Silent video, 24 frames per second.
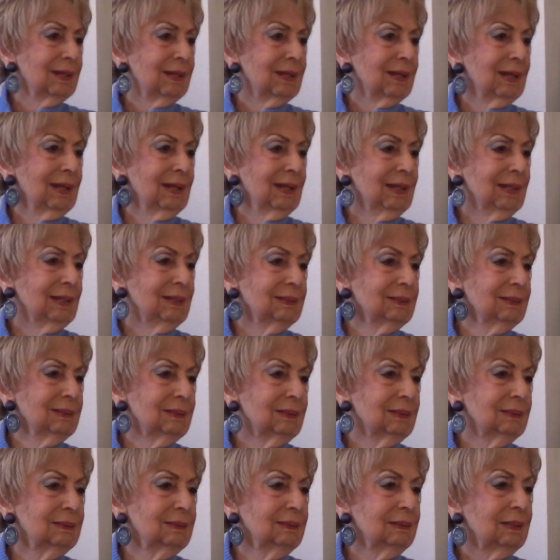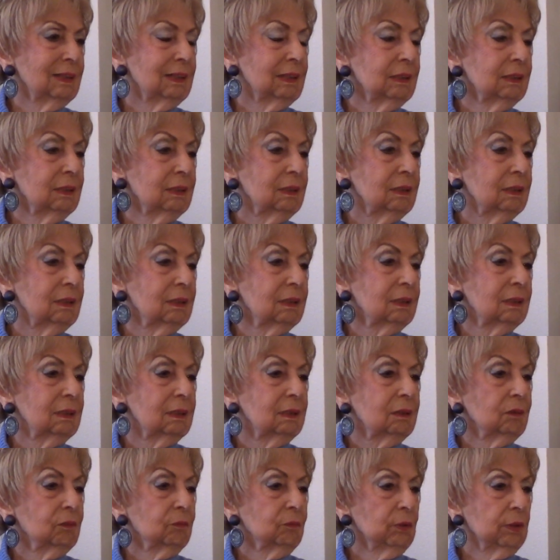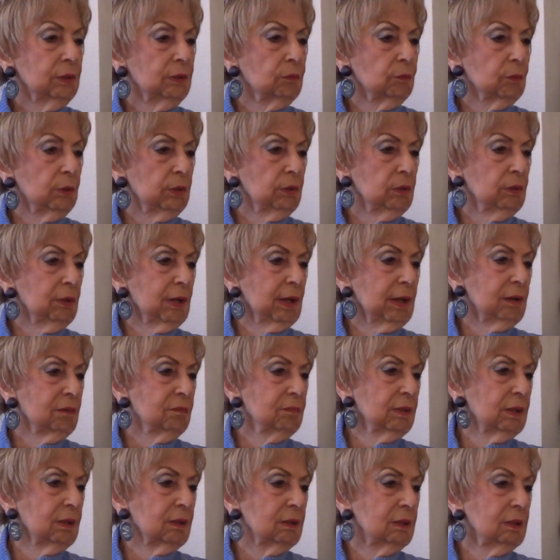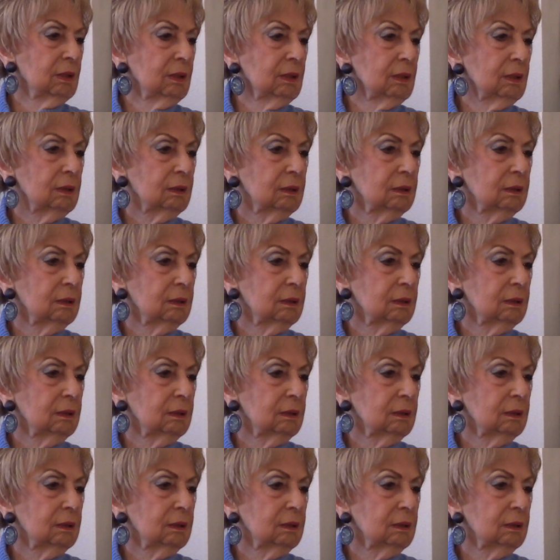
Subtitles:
And what do you have there, honey?